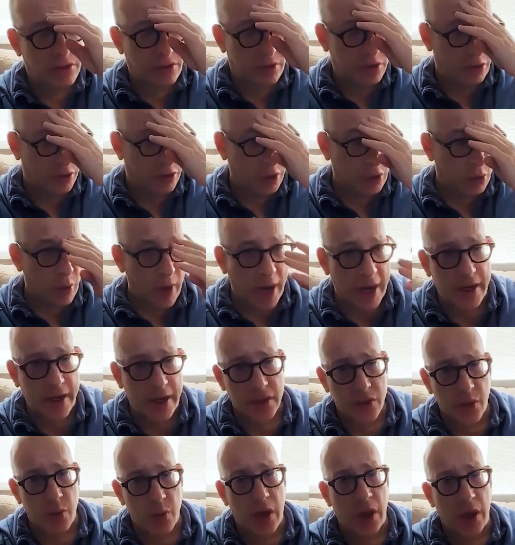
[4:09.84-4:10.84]
the
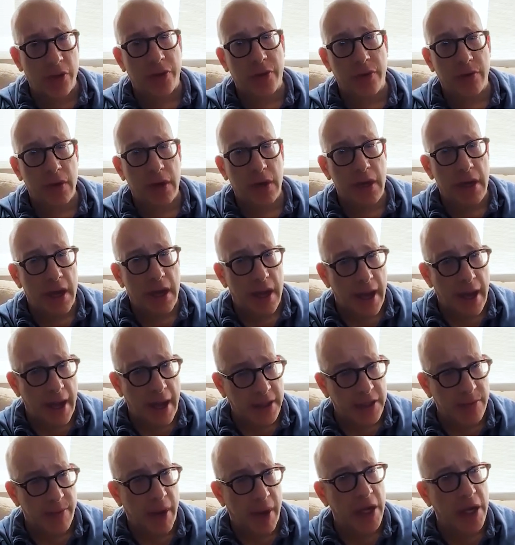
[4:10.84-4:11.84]
greatest wealth
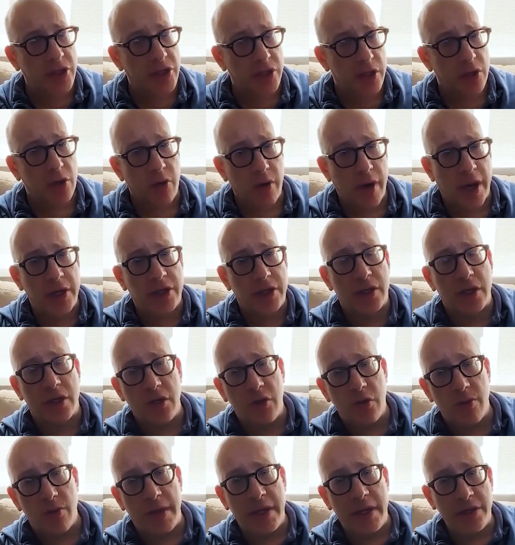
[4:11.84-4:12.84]
expansion and creation in
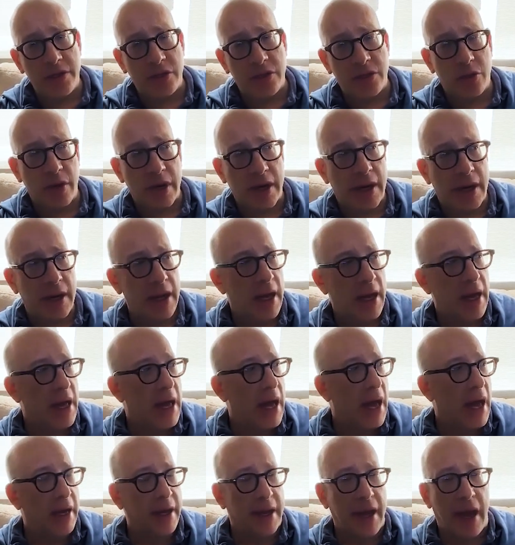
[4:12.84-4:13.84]
human history,
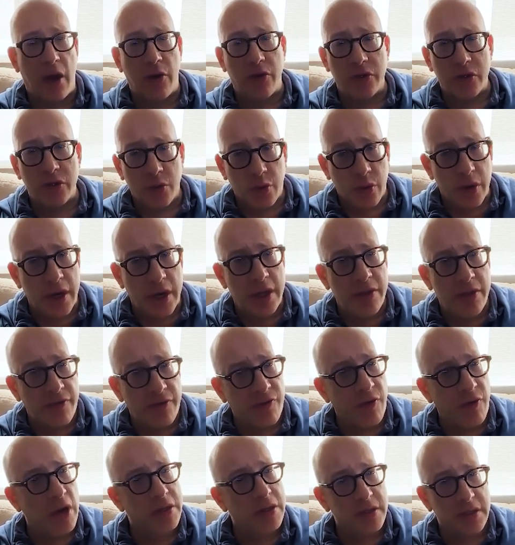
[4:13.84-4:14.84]
accountants were in the
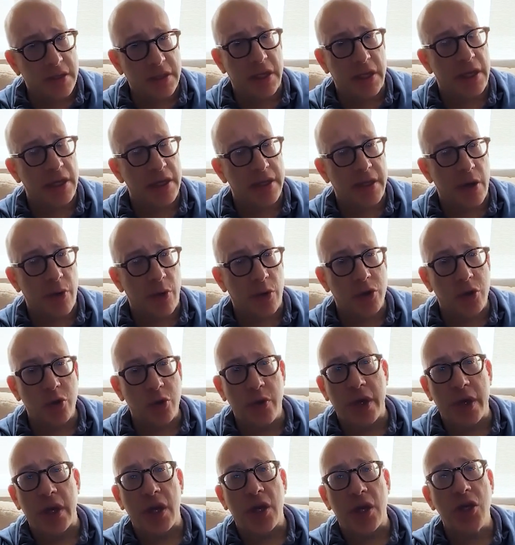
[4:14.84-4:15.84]
front seat. They were
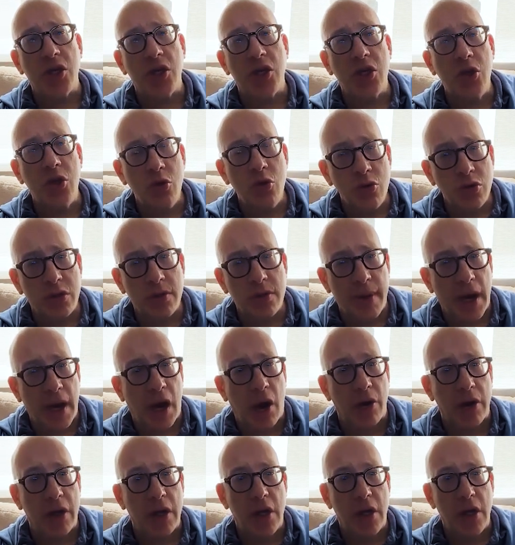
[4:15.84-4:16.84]
doing a huge
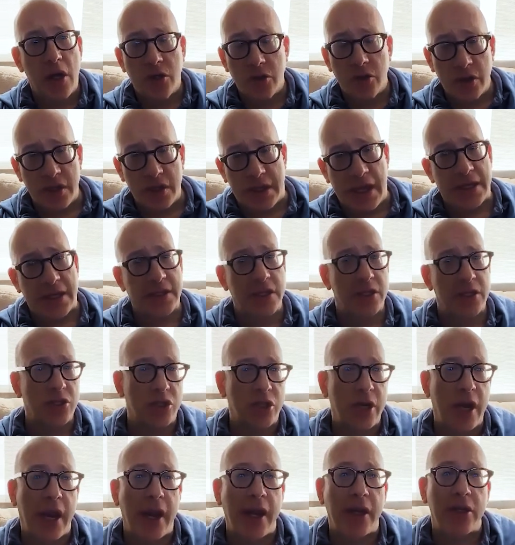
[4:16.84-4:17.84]
amount. So this hasn't
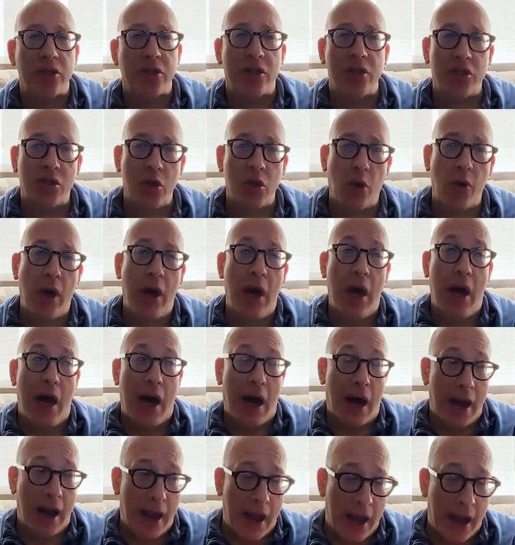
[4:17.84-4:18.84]
changed. And so
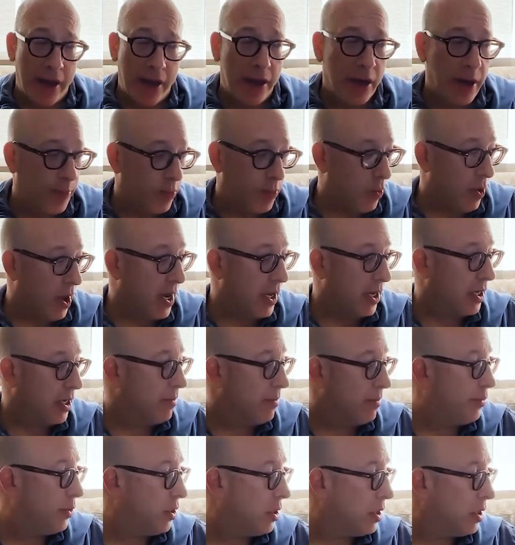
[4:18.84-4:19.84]
I ended up writing
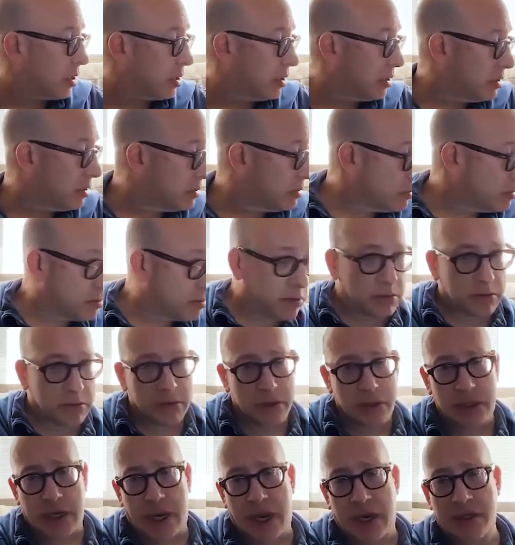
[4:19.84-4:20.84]
a book,
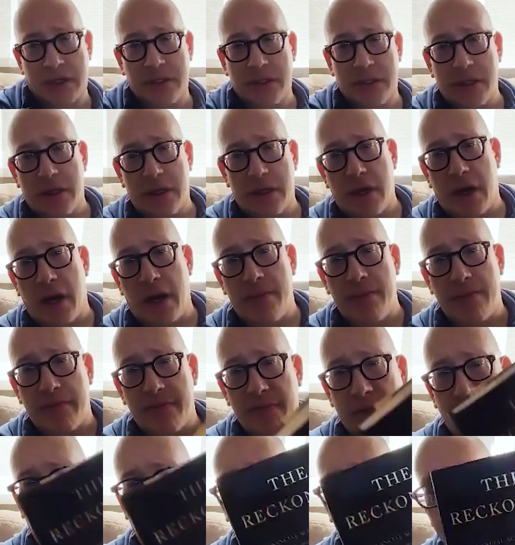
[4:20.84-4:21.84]
which actually I've
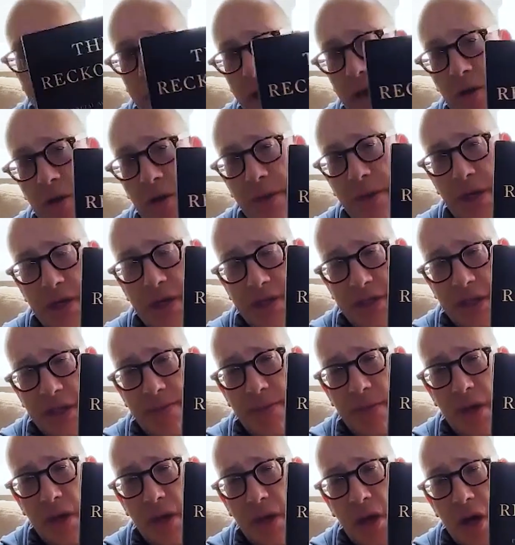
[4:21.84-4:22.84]
got right here because
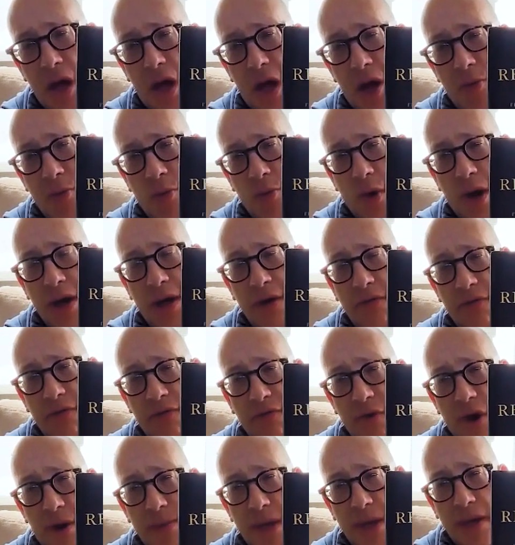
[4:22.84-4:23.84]
I'm writing
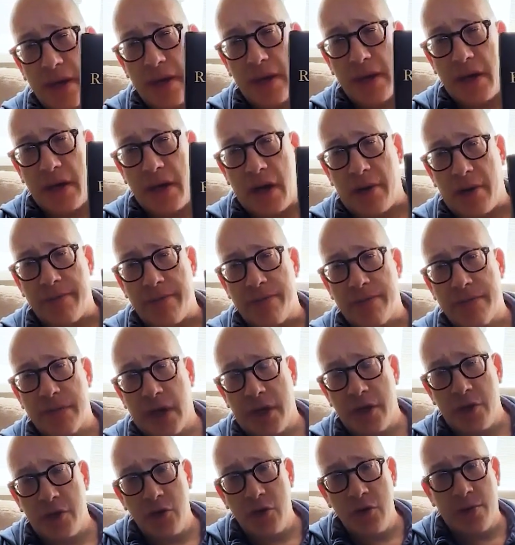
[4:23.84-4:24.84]
from it,
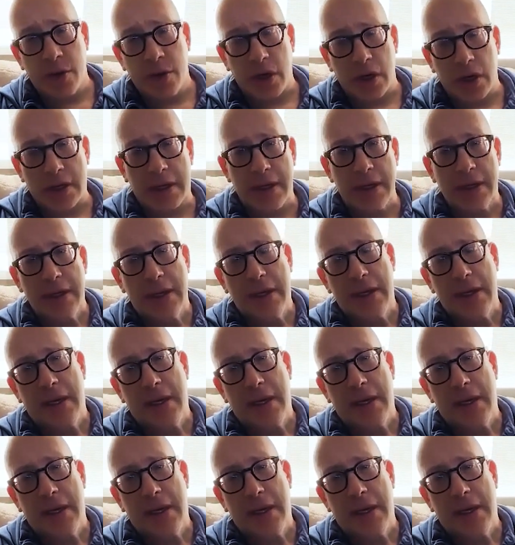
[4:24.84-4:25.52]
a new book,